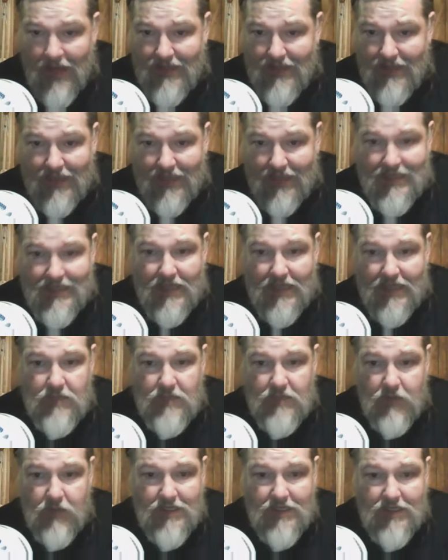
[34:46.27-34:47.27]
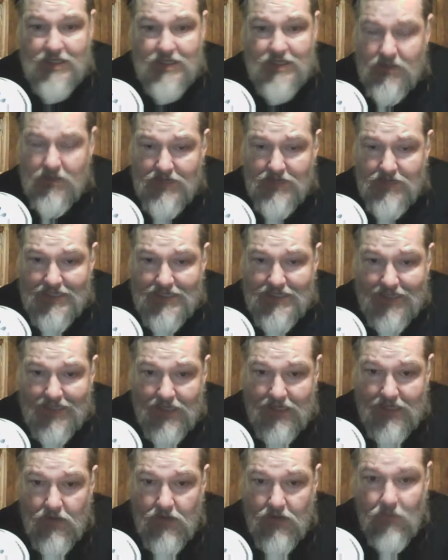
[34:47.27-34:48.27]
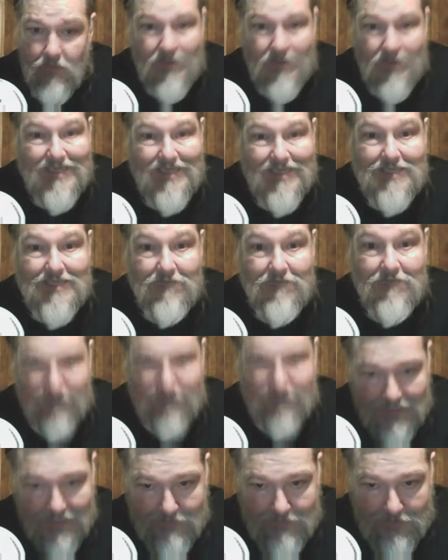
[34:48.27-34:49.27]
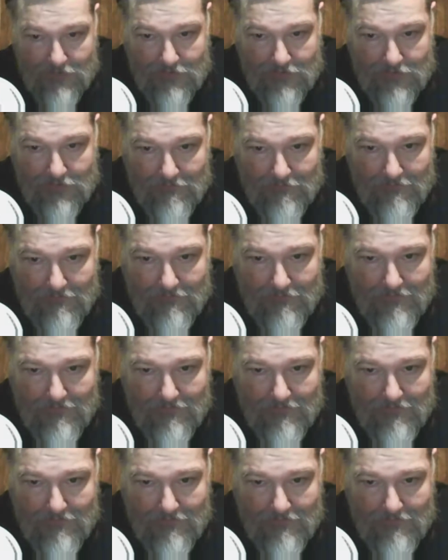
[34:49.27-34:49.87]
that takes winning seriously when it's feasible.